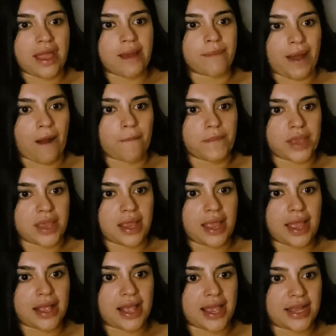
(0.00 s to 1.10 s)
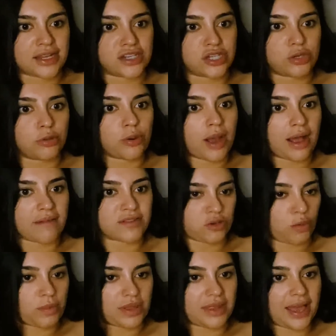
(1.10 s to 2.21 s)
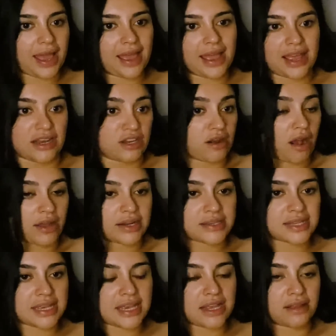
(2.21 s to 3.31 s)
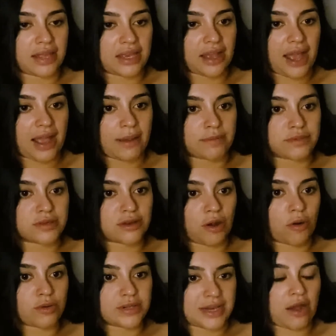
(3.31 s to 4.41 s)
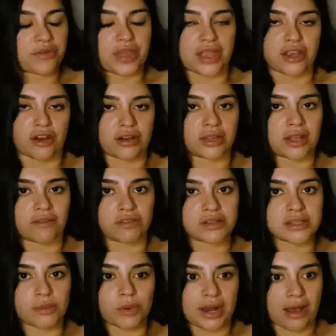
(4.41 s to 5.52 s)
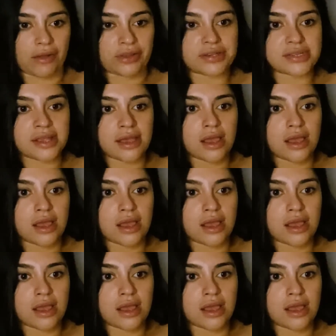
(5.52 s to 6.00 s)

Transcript: about me, and you have told me that. And honestly, like, I don't doubt that you're in love with someone else.